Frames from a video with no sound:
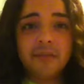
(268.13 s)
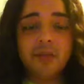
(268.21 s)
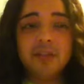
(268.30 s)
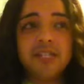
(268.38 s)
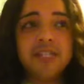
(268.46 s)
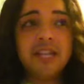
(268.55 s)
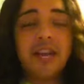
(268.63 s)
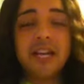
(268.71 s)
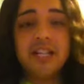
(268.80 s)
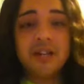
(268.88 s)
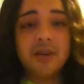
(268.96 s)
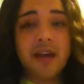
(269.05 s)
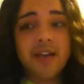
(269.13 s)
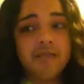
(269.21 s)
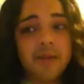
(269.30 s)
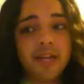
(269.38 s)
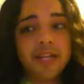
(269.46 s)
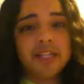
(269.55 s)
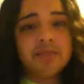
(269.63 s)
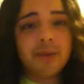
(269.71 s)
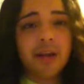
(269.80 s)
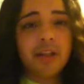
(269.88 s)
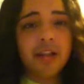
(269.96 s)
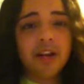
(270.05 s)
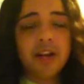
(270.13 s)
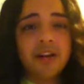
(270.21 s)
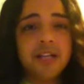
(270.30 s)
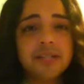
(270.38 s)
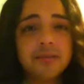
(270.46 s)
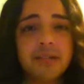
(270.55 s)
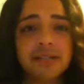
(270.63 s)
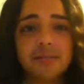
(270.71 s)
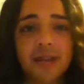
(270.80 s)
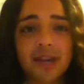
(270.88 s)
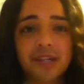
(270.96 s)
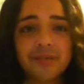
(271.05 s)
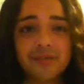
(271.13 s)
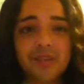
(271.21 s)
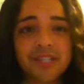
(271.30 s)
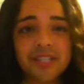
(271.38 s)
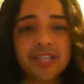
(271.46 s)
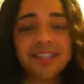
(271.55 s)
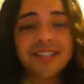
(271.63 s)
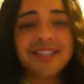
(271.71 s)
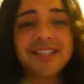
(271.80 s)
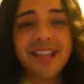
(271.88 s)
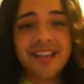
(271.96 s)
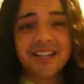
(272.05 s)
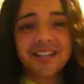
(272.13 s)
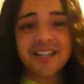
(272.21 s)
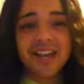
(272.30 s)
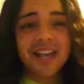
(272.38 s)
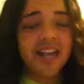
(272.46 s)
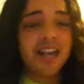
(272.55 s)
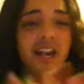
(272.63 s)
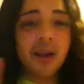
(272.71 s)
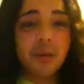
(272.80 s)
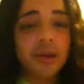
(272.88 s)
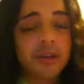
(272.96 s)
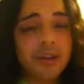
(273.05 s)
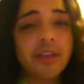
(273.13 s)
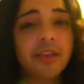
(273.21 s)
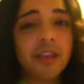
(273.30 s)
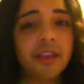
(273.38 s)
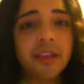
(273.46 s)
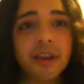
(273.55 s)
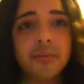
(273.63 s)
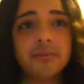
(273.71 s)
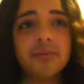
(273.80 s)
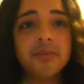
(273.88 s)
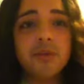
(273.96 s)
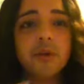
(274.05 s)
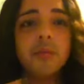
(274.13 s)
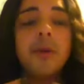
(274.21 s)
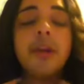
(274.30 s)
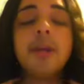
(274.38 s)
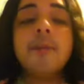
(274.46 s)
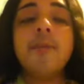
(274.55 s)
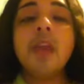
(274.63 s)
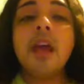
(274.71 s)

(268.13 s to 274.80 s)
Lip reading: The reason I don't have my spotlight on is because my hair is frizzy, because it's the end of the day and I want you to think that I'm sort of pretty.